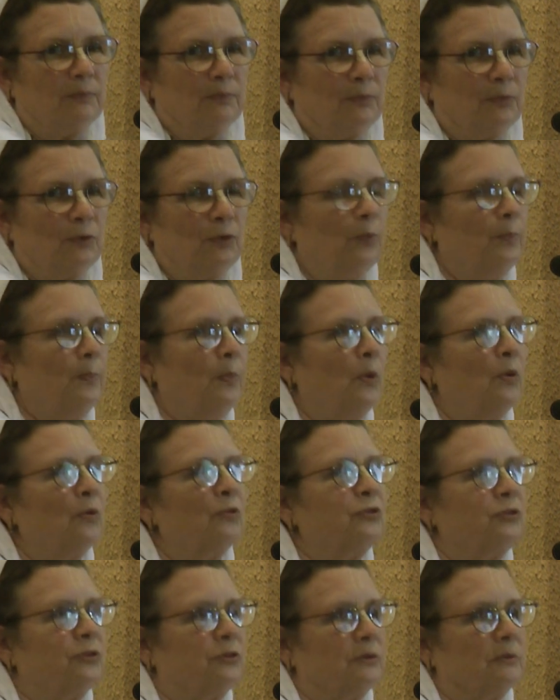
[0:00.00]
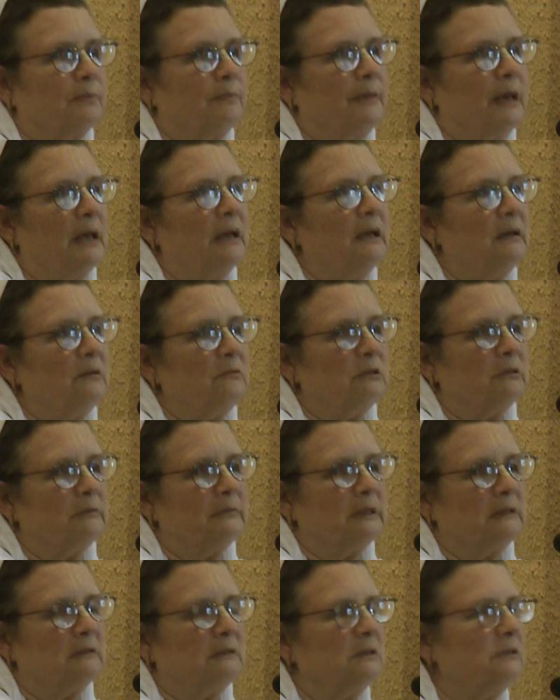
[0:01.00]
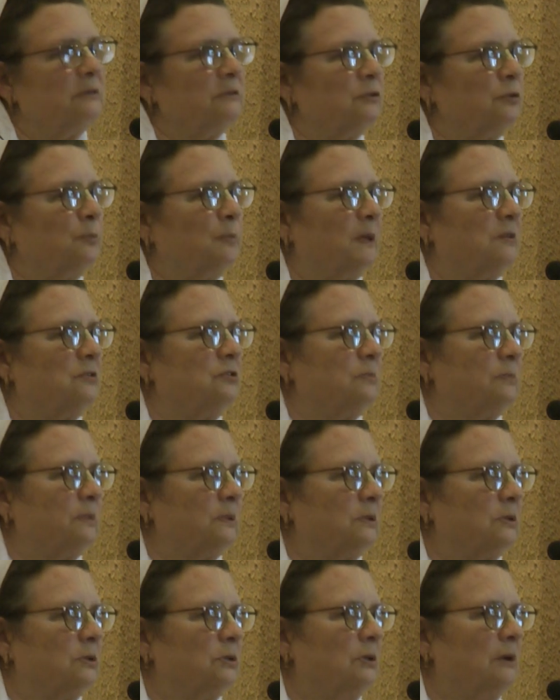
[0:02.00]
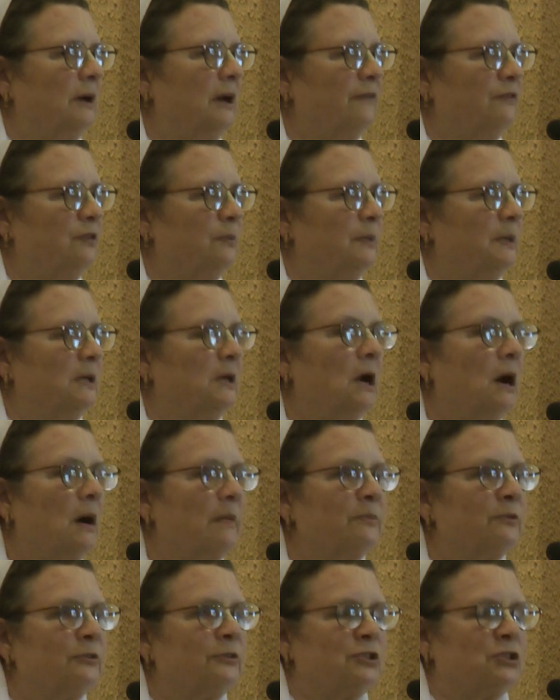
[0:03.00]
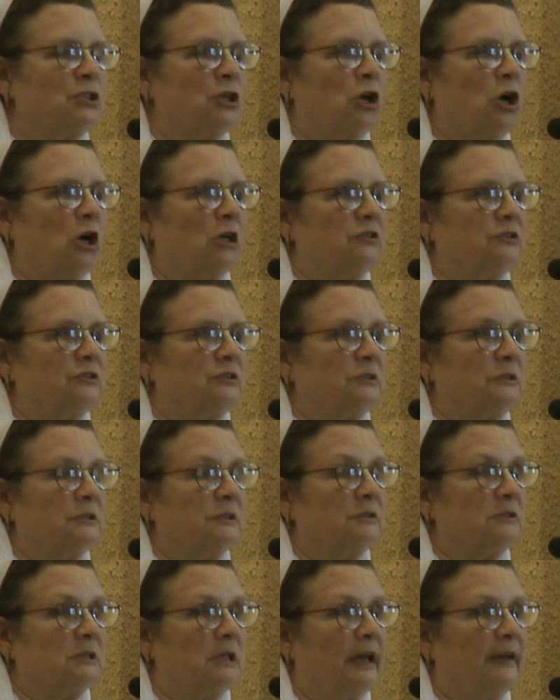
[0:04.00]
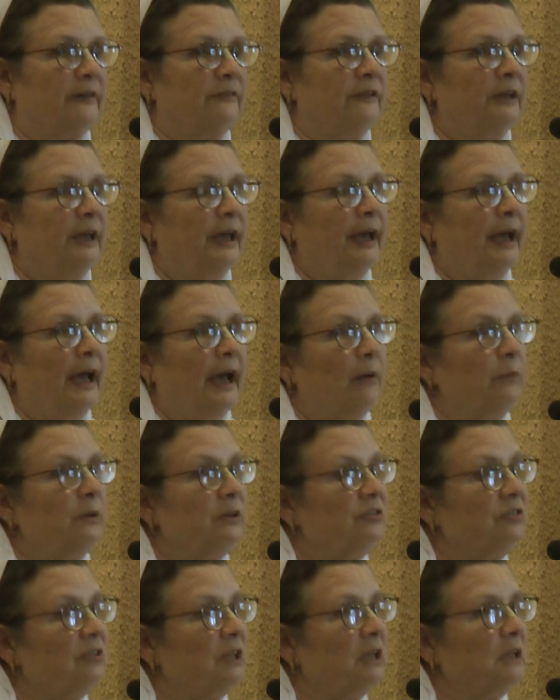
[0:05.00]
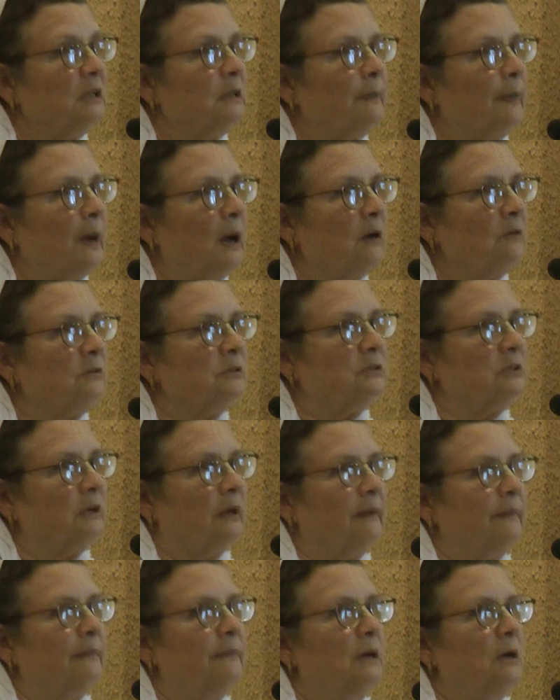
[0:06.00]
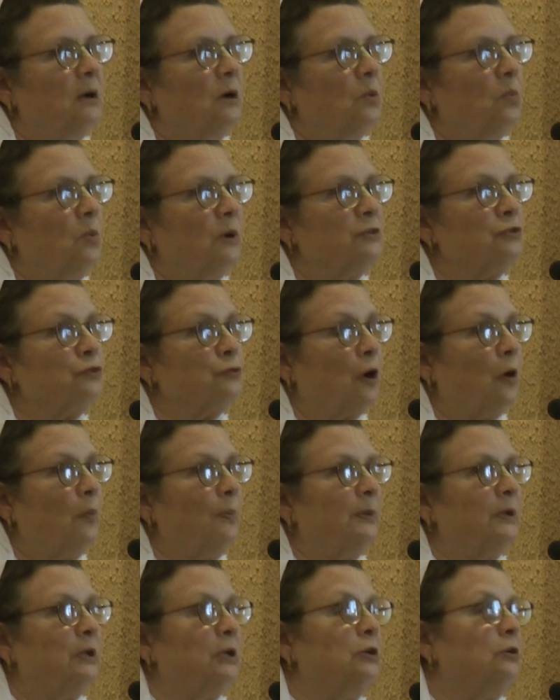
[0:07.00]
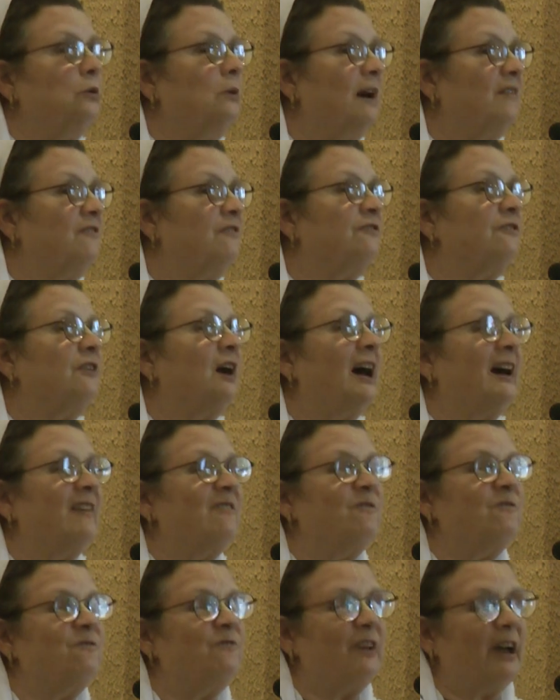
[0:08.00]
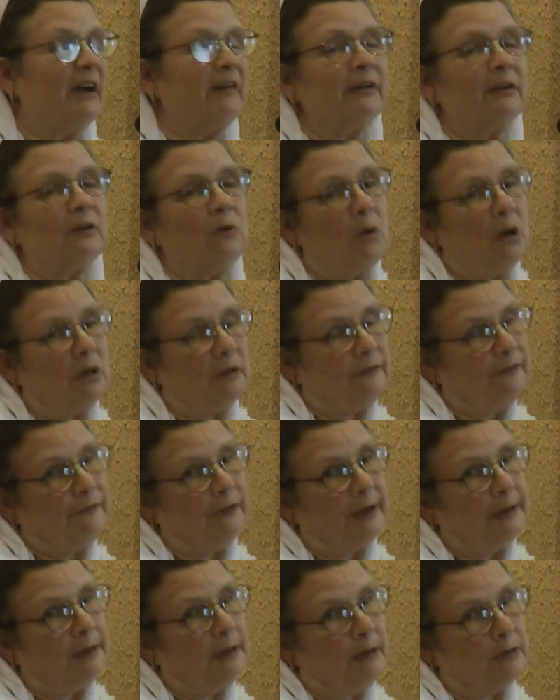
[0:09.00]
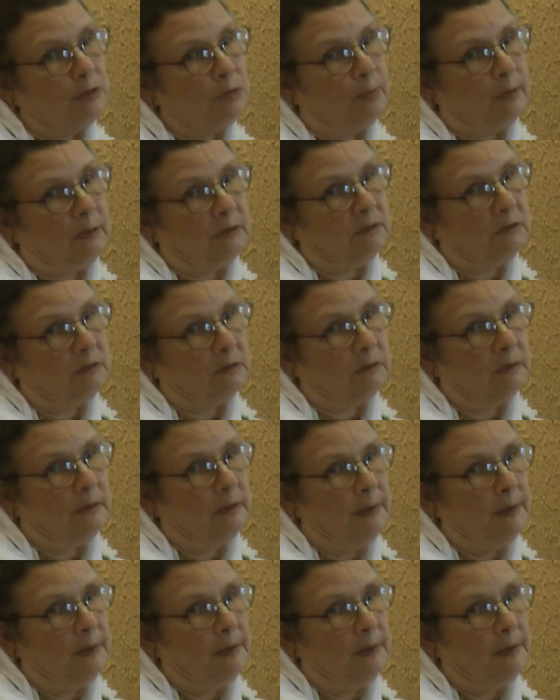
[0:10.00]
You're both men and women. You're responsible. You have to become Krishna conscious in this life. And we see in the Bhagavatam when Draupadi, who had 5 very qualified husbands,